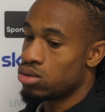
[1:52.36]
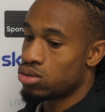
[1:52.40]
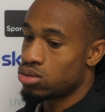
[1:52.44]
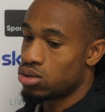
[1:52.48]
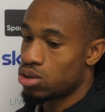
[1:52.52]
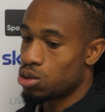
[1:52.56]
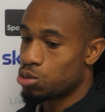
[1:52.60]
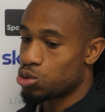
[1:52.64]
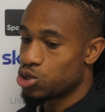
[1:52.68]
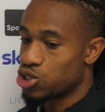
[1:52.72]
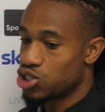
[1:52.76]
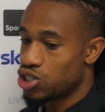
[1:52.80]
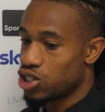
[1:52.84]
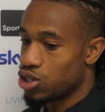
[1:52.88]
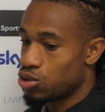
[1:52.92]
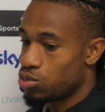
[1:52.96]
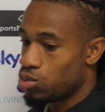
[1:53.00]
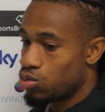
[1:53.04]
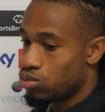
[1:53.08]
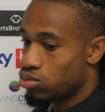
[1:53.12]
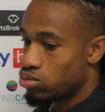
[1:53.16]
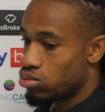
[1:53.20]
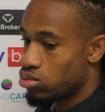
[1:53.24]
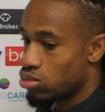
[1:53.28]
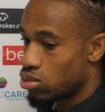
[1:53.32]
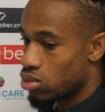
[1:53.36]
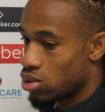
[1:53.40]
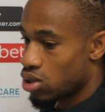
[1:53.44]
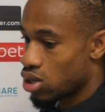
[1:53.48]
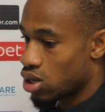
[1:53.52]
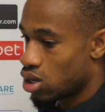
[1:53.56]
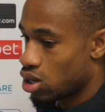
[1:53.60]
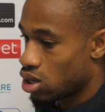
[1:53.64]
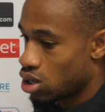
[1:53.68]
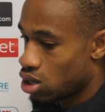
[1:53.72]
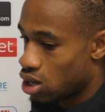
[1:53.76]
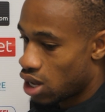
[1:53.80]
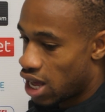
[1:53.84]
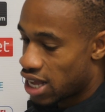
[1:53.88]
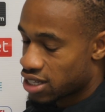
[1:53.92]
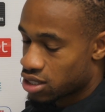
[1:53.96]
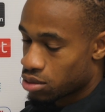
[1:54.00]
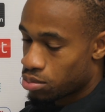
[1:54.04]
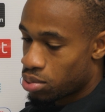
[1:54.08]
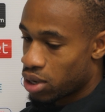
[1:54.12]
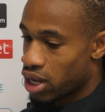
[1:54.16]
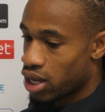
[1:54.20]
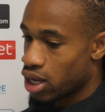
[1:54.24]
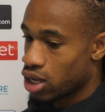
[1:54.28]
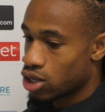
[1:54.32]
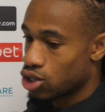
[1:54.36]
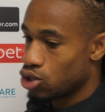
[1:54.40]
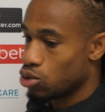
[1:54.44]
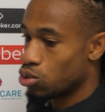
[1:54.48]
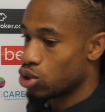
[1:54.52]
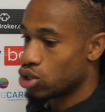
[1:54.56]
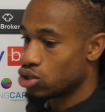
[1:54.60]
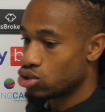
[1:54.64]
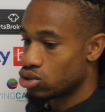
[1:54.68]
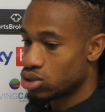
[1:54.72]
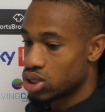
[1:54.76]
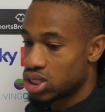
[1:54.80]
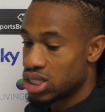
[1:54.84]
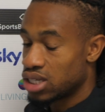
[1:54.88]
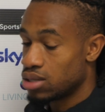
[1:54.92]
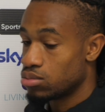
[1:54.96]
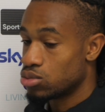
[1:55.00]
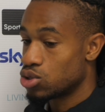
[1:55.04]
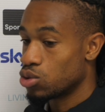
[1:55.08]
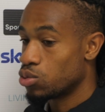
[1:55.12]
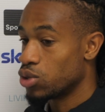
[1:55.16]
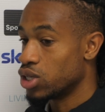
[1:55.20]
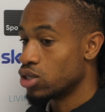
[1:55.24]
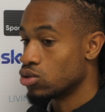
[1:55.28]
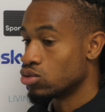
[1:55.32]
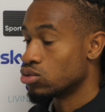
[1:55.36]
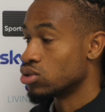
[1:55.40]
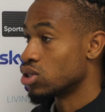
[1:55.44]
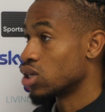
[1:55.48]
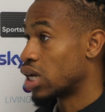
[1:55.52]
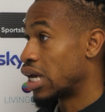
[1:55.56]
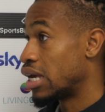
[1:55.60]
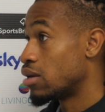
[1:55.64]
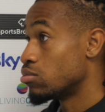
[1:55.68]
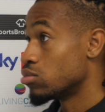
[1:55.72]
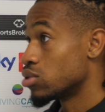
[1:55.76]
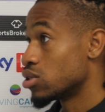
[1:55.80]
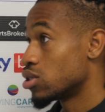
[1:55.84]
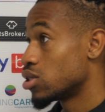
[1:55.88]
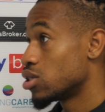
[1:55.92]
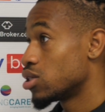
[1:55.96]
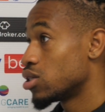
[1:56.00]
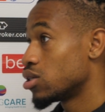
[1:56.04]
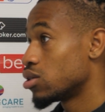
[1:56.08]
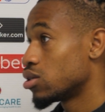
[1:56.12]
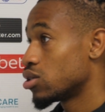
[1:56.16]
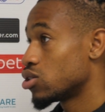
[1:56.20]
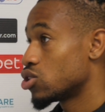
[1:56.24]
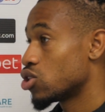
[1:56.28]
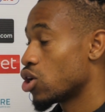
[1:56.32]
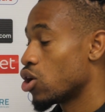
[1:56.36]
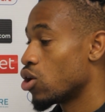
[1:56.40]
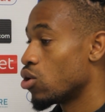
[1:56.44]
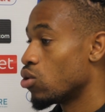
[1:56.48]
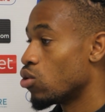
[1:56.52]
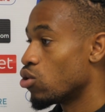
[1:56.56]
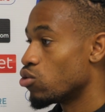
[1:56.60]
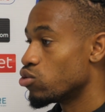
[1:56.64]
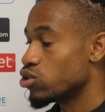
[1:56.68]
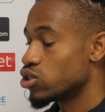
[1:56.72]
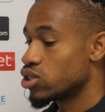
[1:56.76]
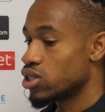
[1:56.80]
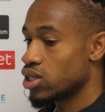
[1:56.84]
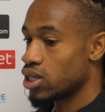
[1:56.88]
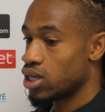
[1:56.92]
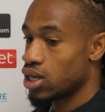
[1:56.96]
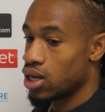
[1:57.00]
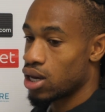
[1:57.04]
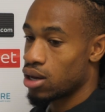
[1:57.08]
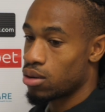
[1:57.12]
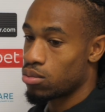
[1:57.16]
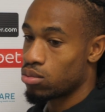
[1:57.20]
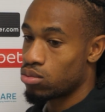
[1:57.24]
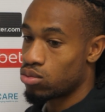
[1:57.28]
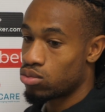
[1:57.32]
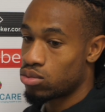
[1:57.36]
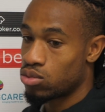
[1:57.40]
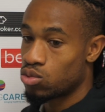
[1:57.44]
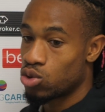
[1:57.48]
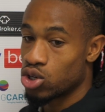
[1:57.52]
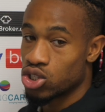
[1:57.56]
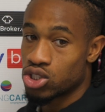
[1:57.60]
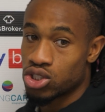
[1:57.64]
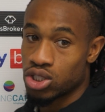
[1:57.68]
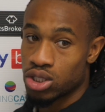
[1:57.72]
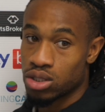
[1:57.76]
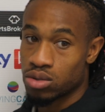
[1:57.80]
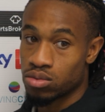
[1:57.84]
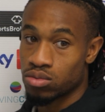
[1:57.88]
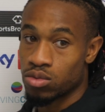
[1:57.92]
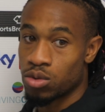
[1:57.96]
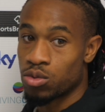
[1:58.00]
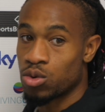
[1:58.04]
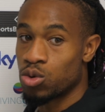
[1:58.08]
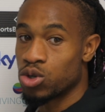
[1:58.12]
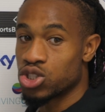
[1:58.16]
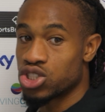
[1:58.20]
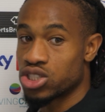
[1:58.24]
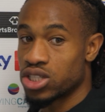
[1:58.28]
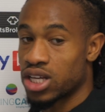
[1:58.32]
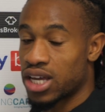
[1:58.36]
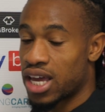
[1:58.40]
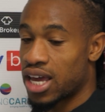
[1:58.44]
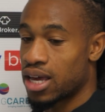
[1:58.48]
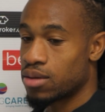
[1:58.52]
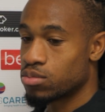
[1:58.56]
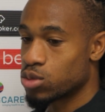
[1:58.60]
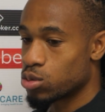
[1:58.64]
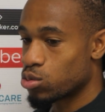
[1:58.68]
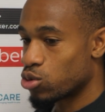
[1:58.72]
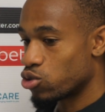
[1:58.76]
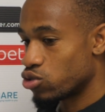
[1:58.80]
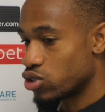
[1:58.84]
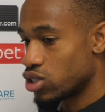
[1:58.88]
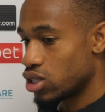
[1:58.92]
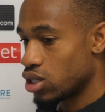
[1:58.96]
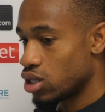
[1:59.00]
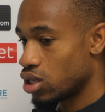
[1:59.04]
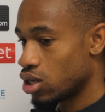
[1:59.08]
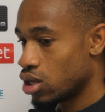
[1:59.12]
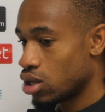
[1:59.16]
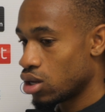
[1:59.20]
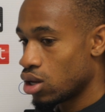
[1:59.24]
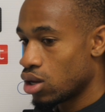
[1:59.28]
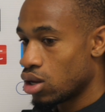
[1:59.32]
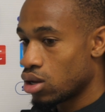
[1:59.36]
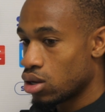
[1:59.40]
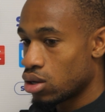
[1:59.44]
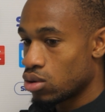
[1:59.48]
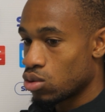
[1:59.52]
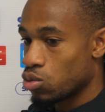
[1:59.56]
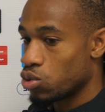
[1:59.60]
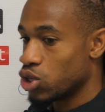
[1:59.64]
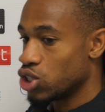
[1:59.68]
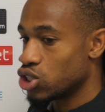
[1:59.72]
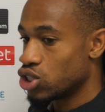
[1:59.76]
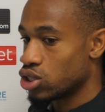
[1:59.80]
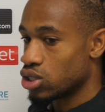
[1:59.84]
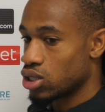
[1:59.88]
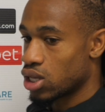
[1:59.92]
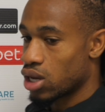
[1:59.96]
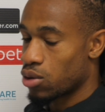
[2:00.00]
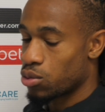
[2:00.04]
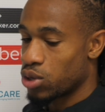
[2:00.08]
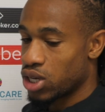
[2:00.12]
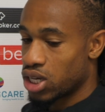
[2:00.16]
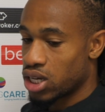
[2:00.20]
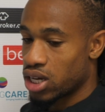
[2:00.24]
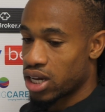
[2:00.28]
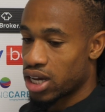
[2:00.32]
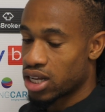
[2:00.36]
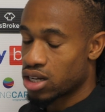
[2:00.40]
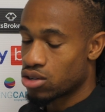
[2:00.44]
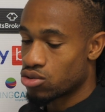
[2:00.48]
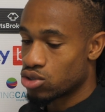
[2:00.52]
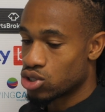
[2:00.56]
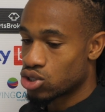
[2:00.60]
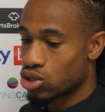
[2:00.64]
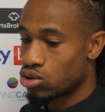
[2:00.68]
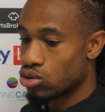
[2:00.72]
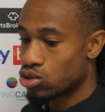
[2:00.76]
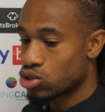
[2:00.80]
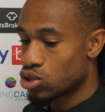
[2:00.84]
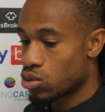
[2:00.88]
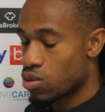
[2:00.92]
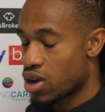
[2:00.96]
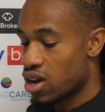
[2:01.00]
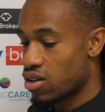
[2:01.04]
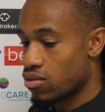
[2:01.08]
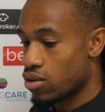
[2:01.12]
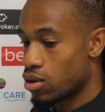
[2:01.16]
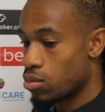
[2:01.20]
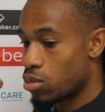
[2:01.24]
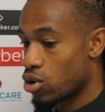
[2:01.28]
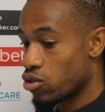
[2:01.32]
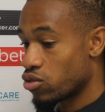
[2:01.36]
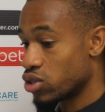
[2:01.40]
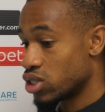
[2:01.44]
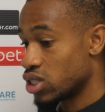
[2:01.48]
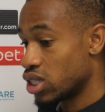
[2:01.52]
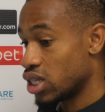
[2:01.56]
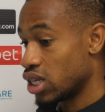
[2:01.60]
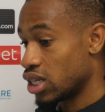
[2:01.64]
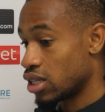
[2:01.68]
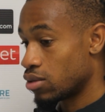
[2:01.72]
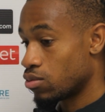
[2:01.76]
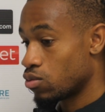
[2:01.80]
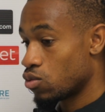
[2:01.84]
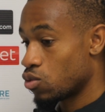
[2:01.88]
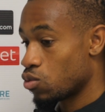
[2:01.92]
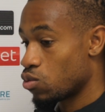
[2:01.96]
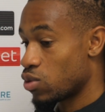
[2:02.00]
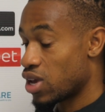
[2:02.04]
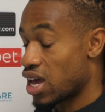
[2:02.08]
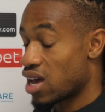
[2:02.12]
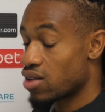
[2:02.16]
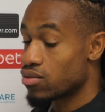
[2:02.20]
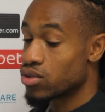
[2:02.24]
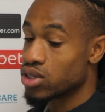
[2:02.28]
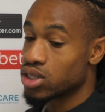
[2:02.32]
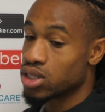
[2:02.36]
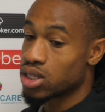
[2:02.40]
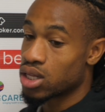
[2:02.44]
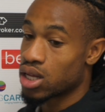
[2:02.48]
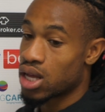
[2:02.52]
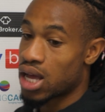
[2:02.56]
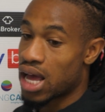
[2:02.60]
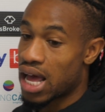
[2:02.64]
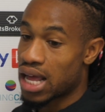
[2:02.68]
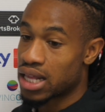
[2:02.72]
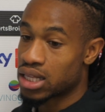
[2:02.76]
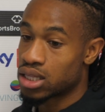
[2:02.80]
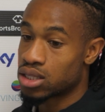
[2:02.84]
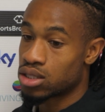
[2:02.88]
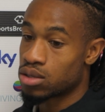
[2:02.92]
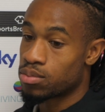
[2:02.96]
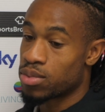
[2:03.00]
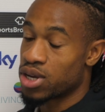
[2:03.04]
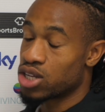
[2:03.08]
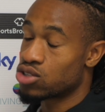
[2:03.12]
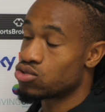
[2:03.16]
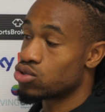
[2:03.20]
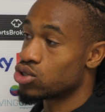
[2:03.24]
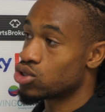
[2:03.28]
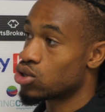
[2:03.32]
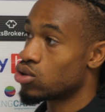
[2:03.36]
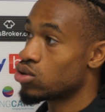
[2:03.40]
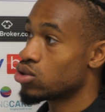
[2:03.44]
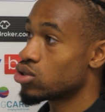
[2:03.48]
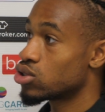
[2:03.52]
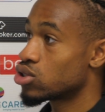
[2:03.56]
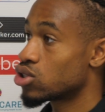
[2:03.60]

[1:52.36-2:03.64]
Obviously, as a player, you want your team to win all the games. So obviously, when I'm watching the games, I'm obviously wishing that we can get the results or whatever, but obviously we haven't had the best results.